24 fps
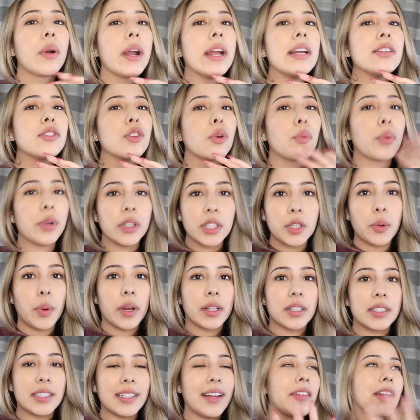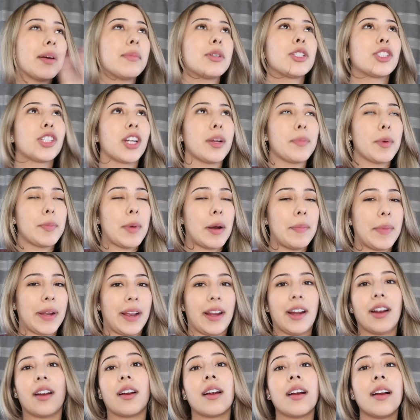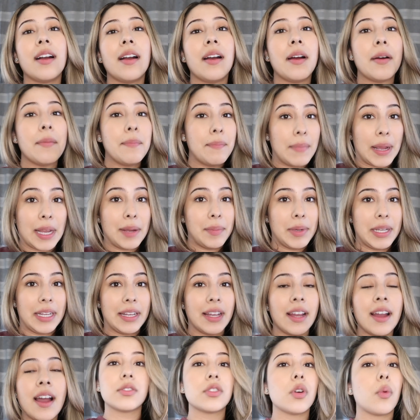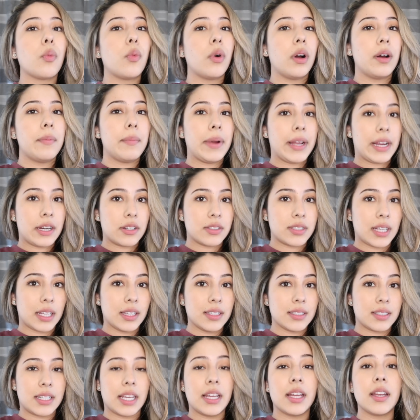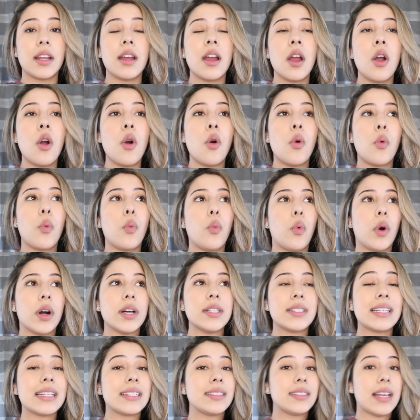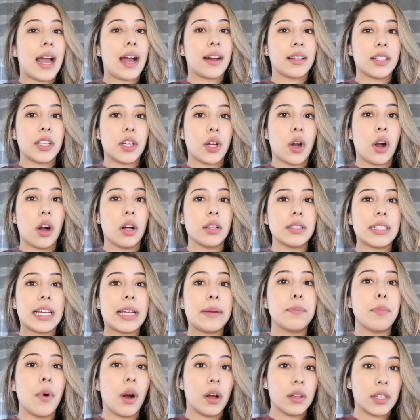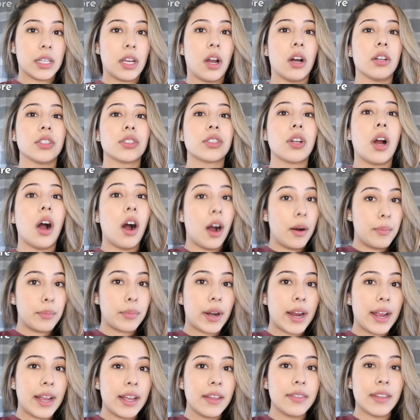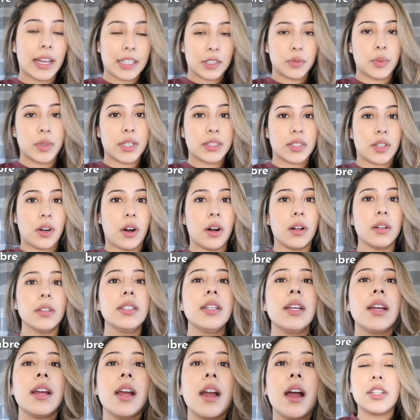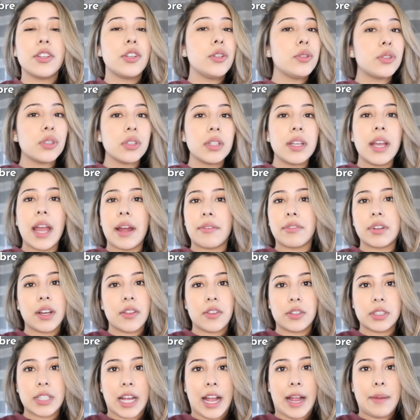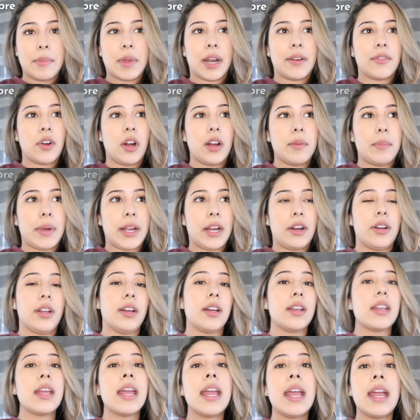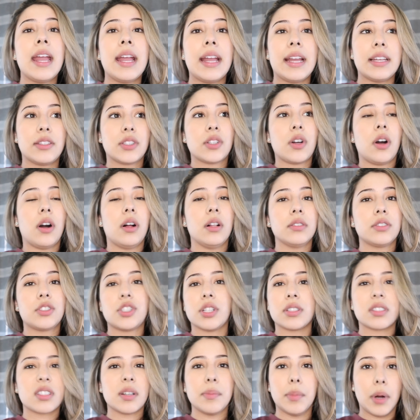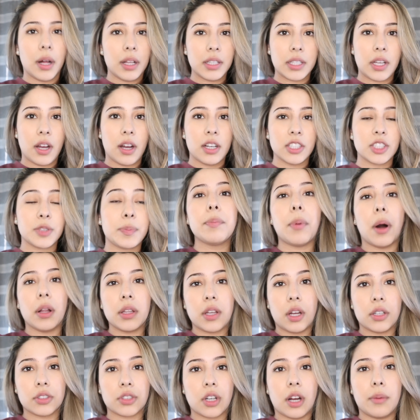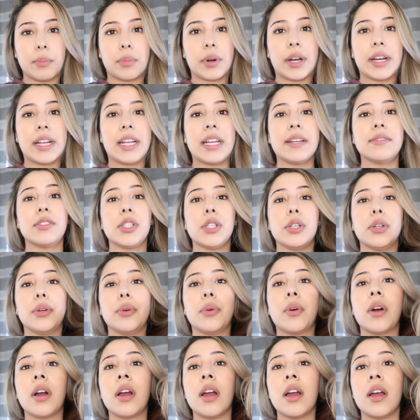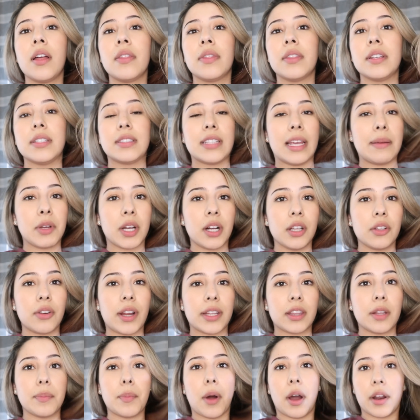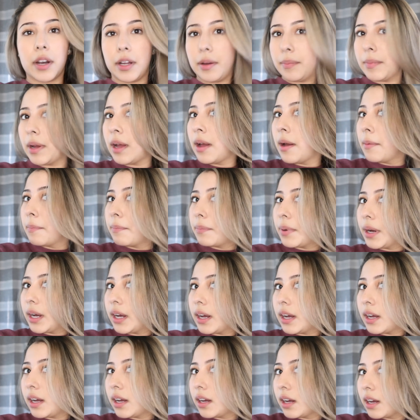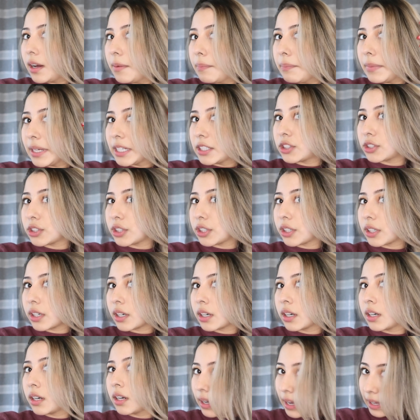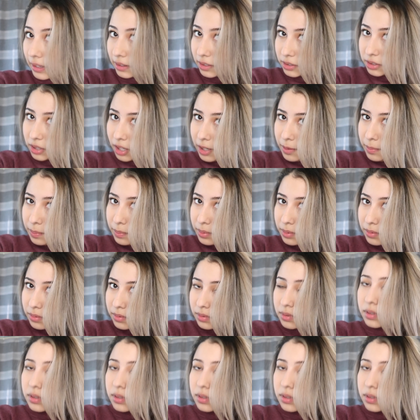Okay, so really quickly, and then I'm gonna shut up about my hair. Maybe. So what my hairstylist did was exactly called a balayage ombre. That's what it's called. Usually every other time that I've gotten my hair done, it's called just a balayage. But balayage ombre gives you the same color at the bottom, but a mixture at the top.